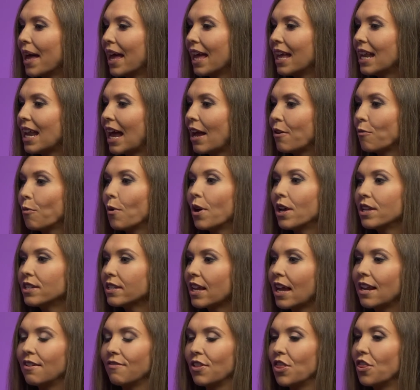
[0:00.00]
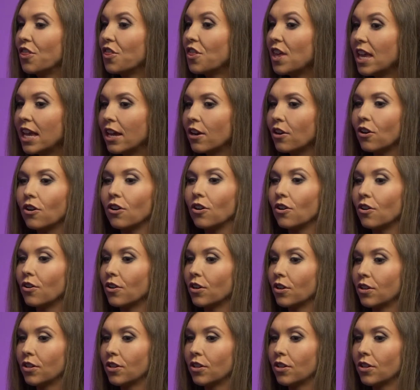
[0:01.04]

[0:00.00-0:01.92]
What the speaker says: I was kind of in theater